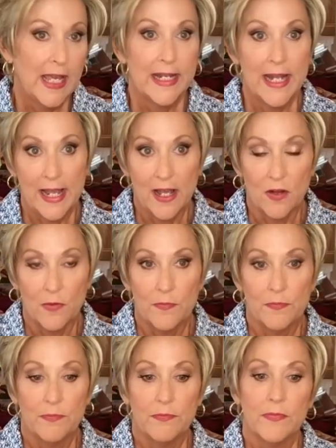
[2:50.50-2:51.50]
Now,
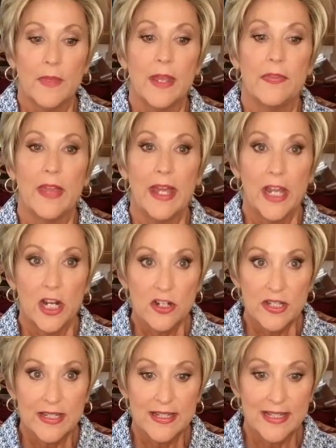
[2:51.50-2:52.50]
the
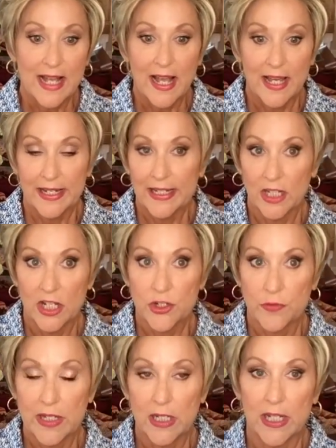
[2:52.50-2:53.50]
Hair Society
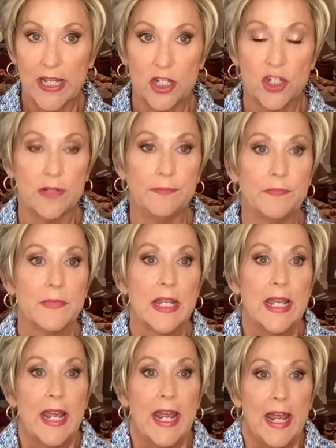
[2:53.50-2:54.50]
Luxury Collection.
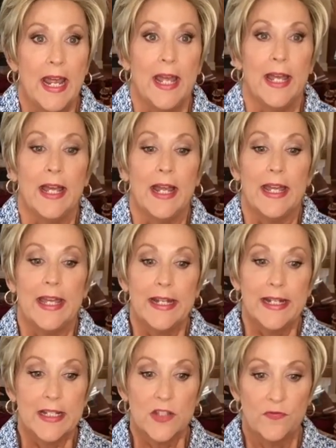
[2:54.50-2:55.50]

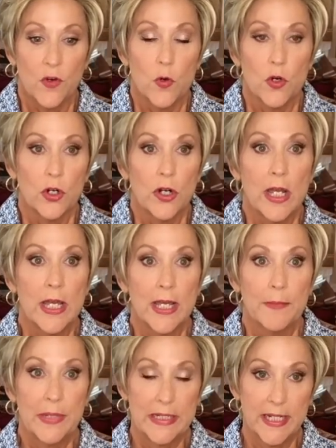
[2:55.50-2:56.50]
It is for
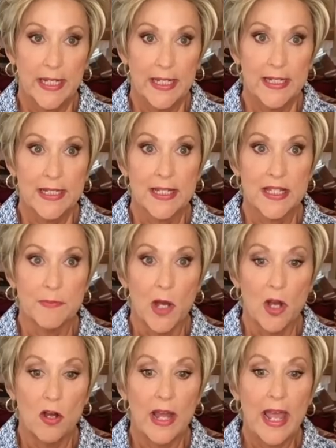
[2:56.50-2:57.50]
petite to
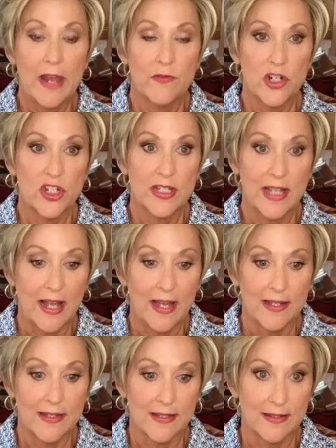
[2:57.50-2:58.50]
small average
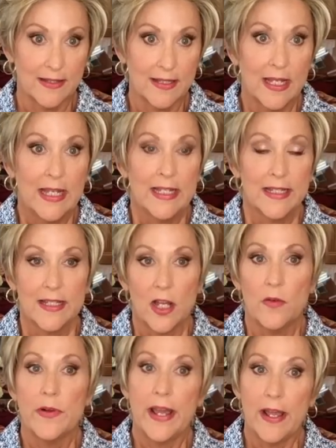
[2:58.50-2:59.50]
sizes.
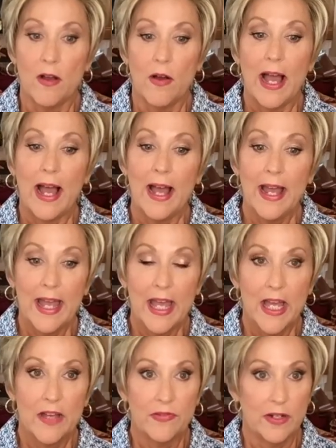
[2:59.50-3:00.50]
So now, I
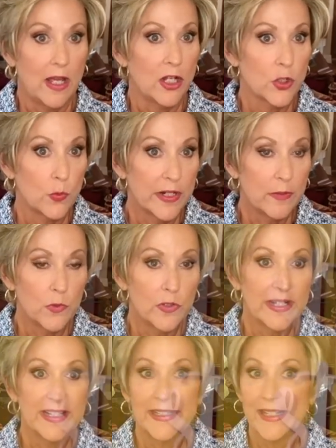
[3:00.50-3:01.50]
have a
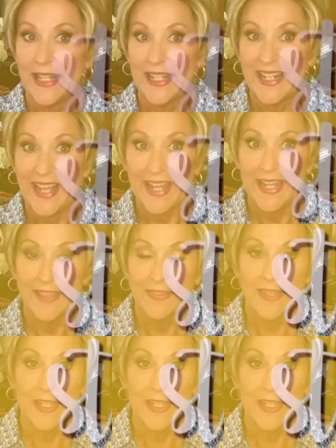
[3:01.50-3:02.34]
twenty-one and an eighth